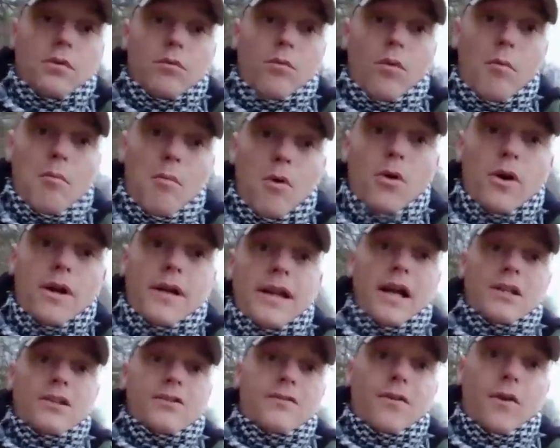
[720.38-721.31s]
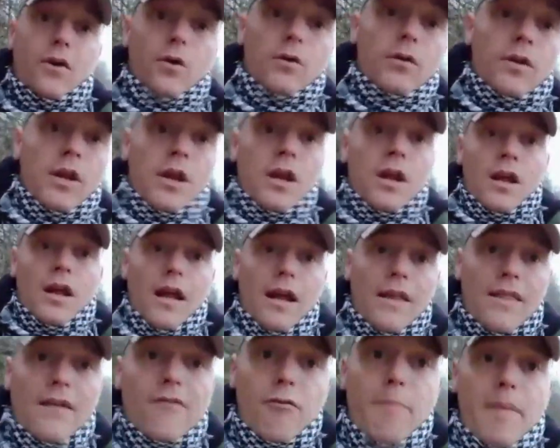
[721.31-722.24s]
What more can you ask for?
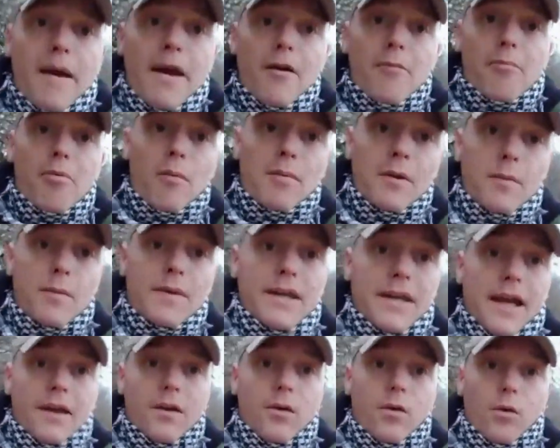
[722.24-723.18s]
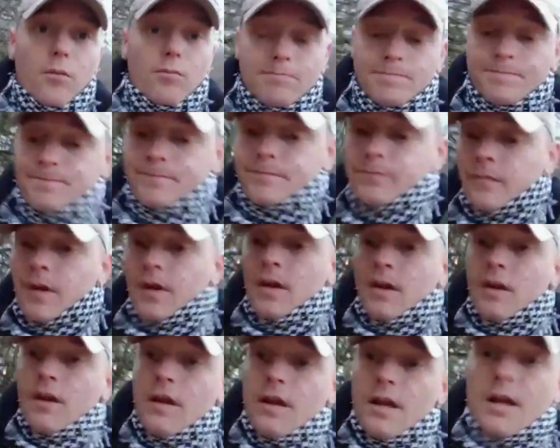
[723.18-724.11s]
And then repair it properly when you get home.
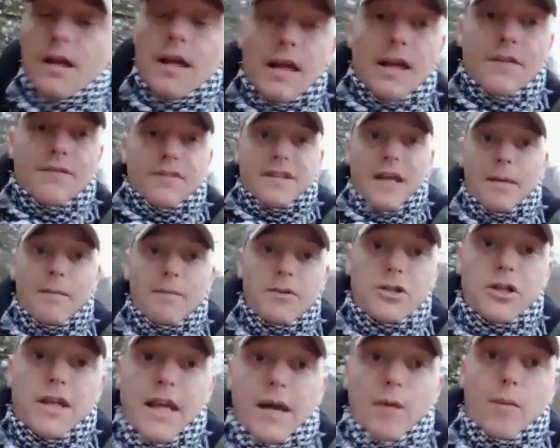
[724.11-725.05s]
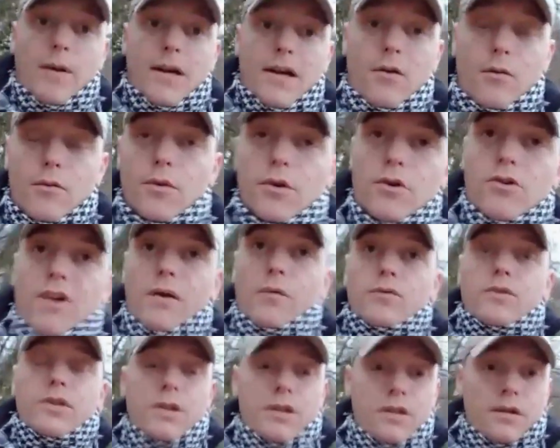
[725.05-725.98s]
If you damage your kit while you're out on the
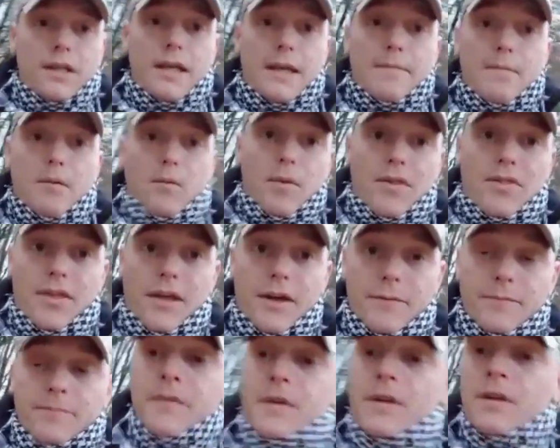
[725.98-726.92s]
ground, keep it with you.